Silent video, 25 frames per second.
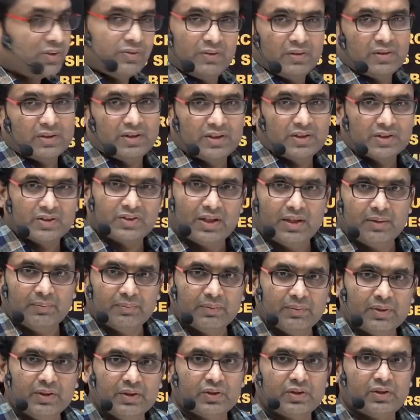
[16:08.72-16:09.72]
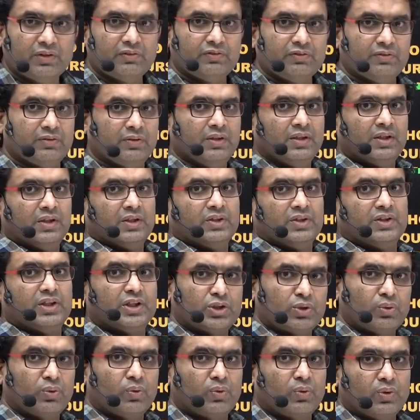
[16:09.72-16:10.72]
this time instead of
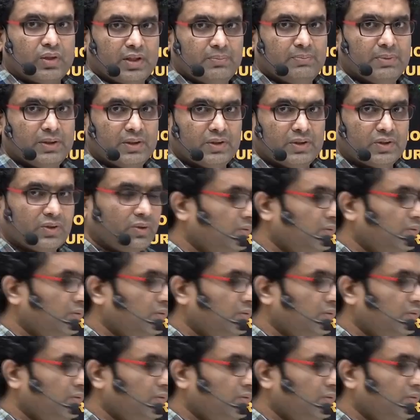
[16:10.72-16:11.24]
just OTP. So